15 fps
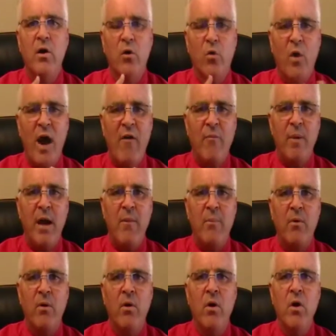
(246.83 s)
graph
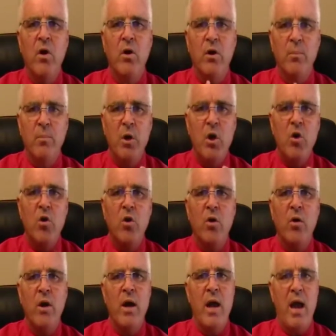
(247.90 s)
paper,
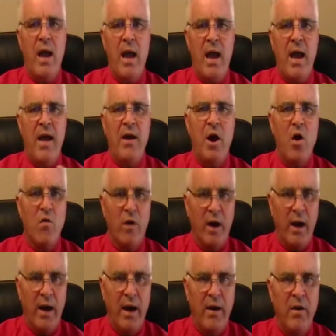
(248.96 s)
computer, and
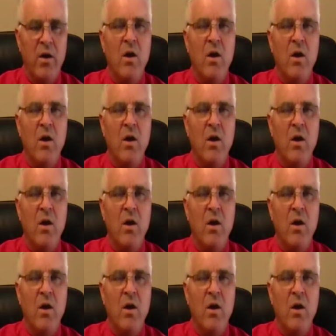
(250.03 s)
overhead.